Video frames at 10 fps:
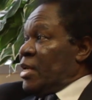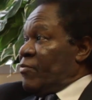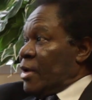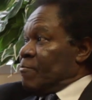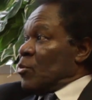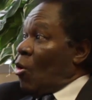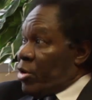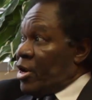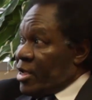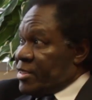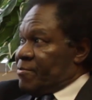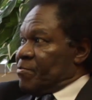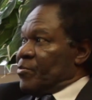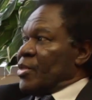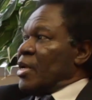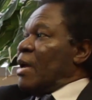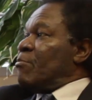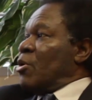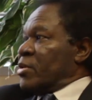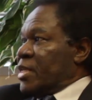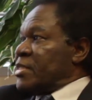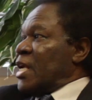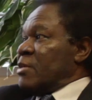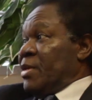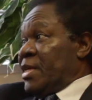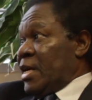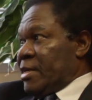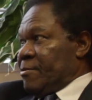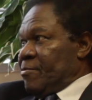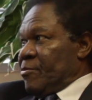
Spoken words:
liver unless a blood test has been done.